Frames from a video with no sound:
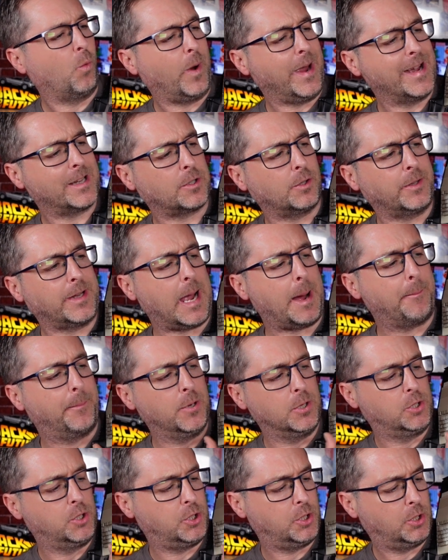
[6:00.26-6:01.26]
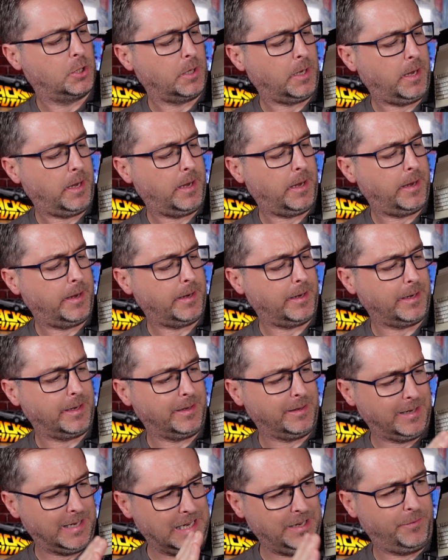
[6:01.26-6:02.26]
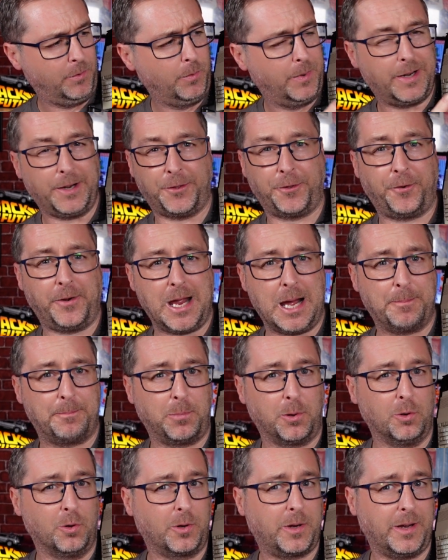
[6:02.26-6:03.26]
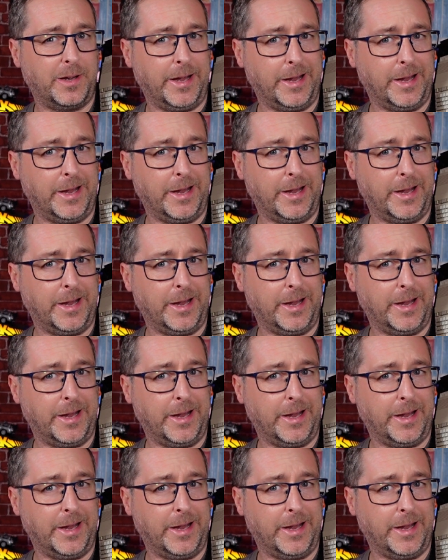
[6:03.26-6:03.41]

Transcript: weird on the ampage. Even with a 3 amp plug,